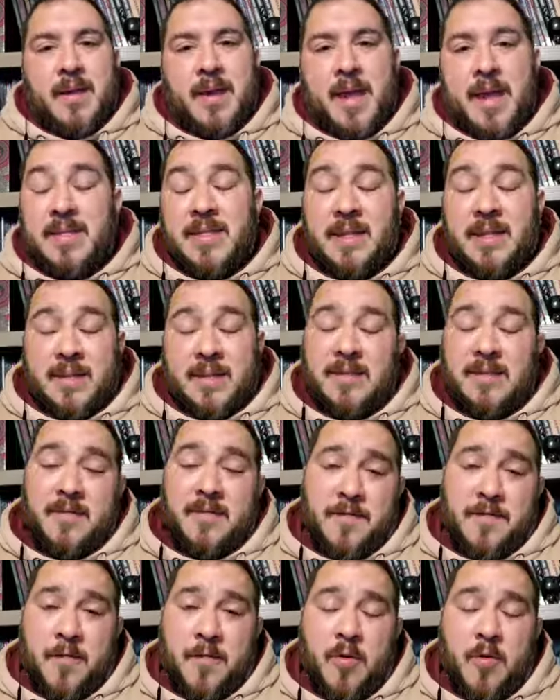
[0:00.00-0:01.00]
And that does
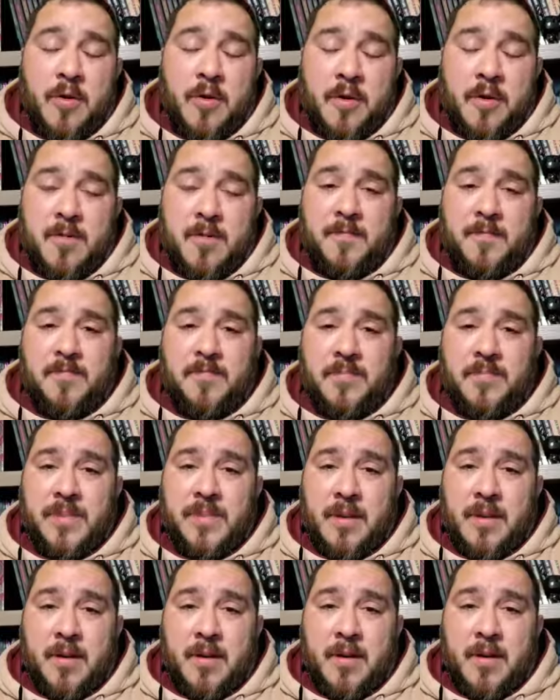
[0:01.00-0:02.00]
it for
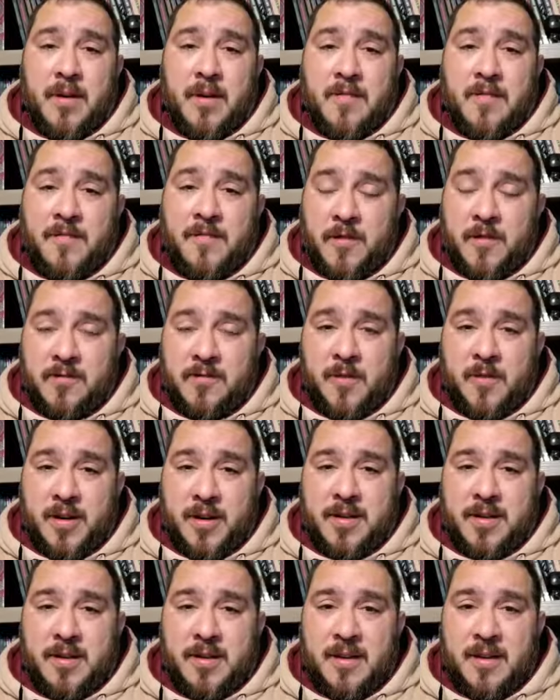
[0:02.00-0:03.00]
our first
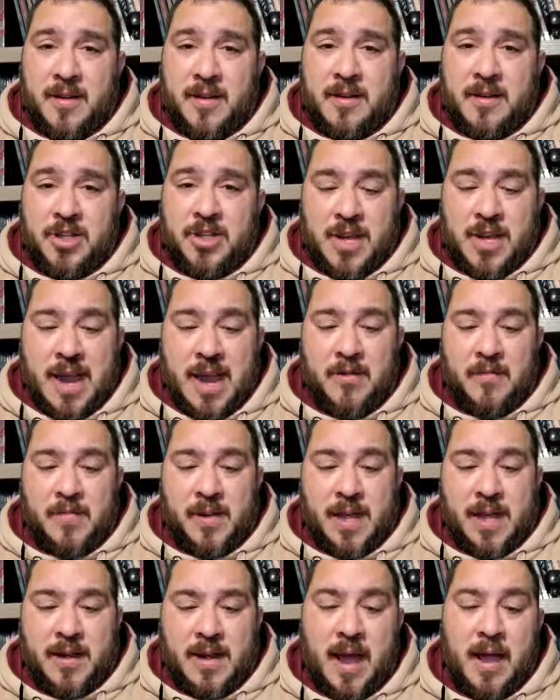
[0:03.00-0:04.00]
part on
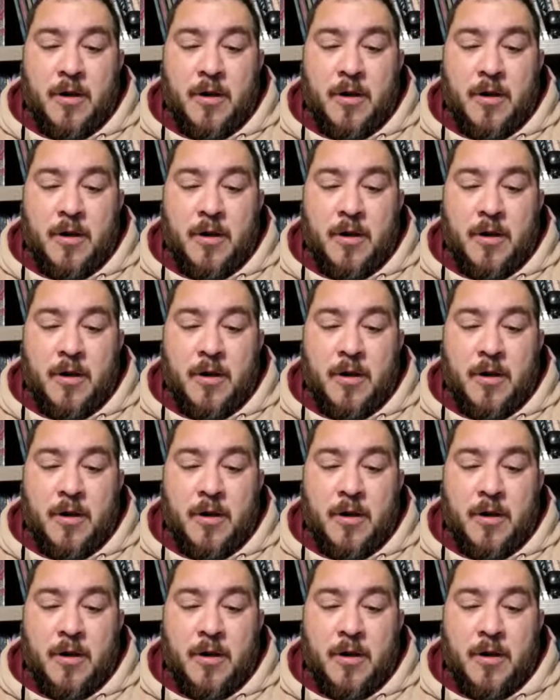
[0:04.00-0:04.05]
Shadowblade.